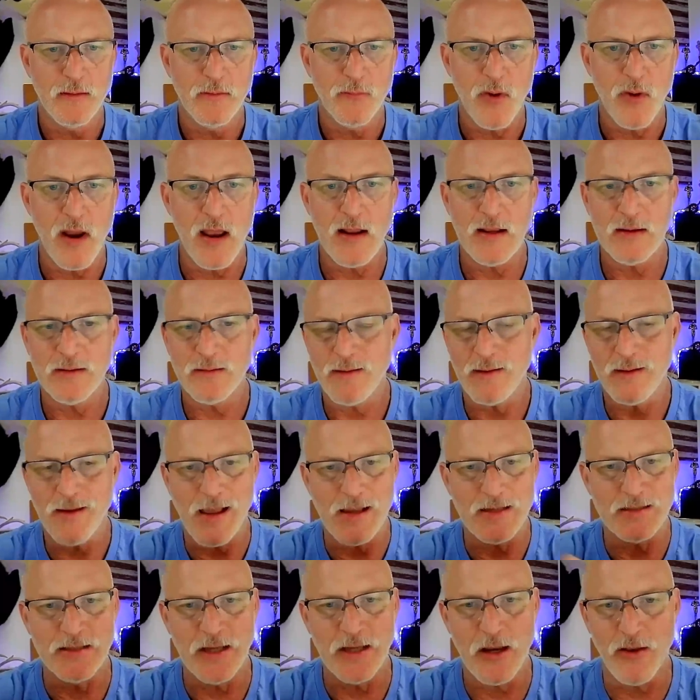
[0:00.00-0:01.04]
Right? I
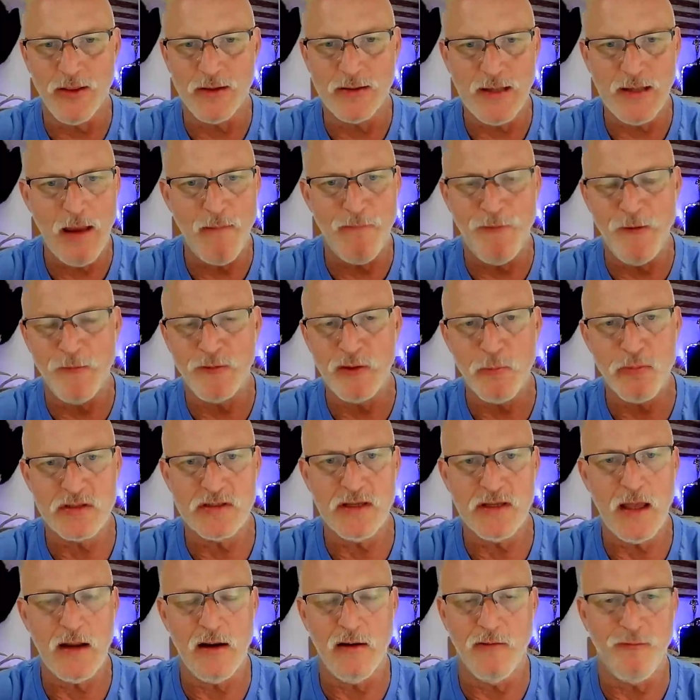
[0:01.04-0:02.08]
say all the time,
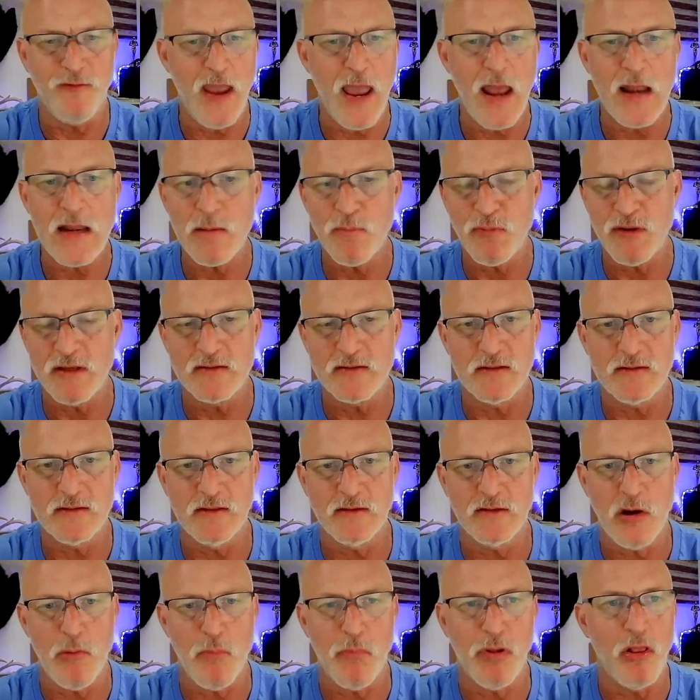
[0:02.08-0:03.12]
50% of any
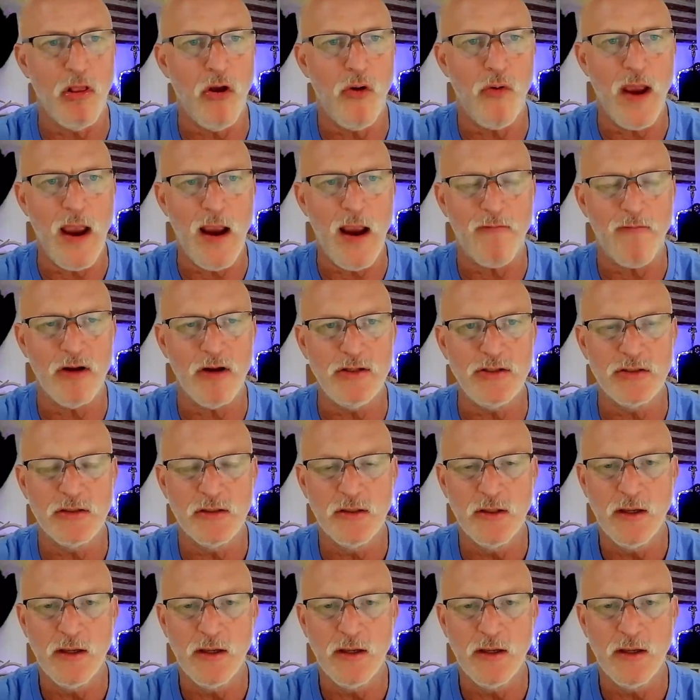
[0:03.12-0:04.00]
businesses are below average.